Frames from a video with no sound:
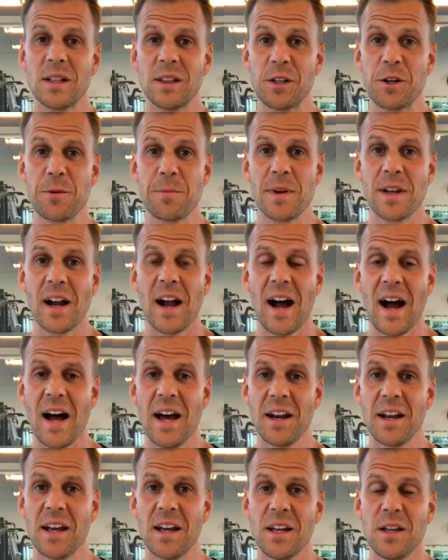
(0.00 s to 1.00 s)
a little bit
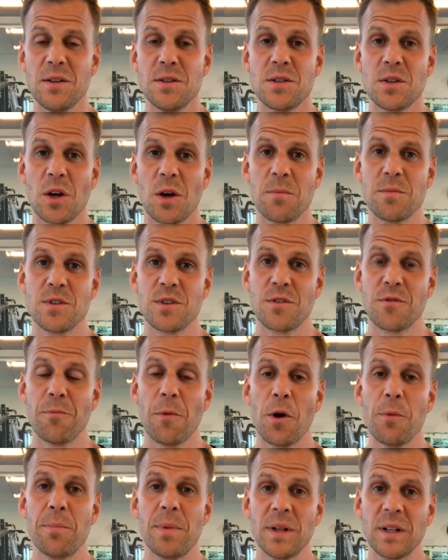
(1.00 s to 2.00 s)
harder in terms of
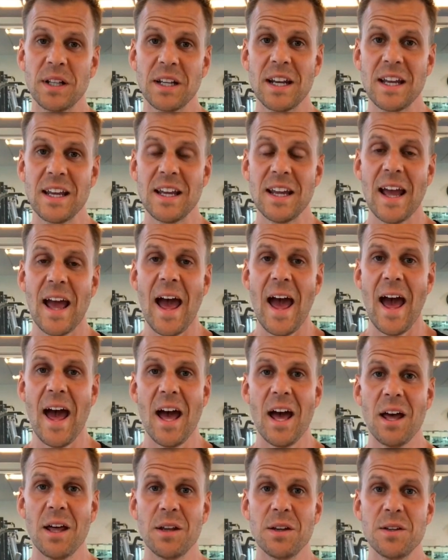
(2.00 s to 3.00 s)
mobility
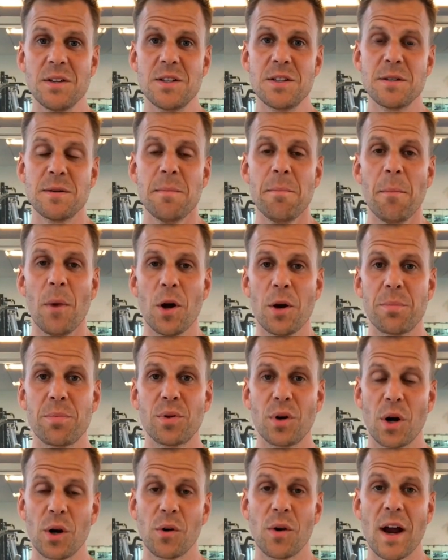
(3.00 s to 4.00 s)
and motor
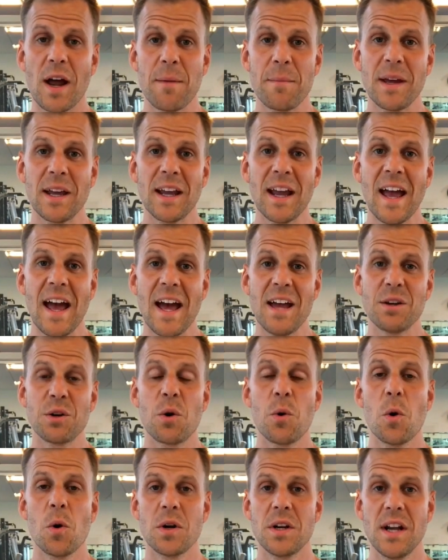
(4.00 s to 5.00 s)
programming and
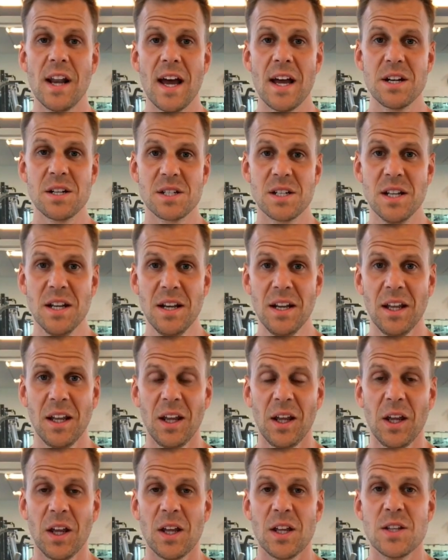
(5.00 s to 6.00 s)
coordination.
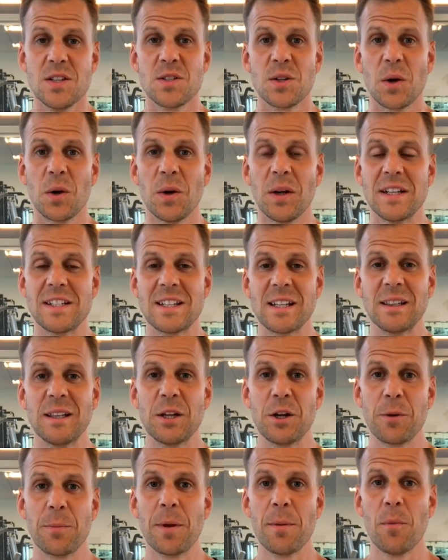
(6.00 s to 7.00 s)
So it's a
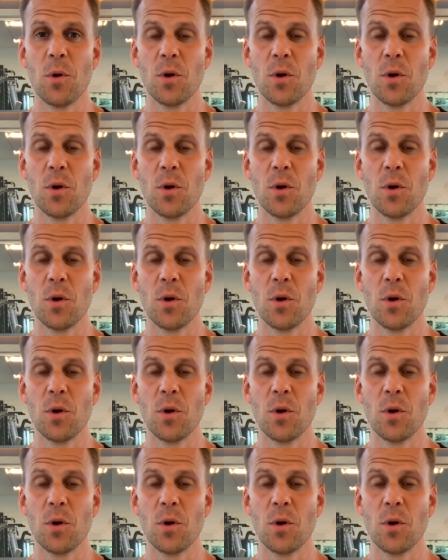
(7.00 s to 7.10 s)
little bit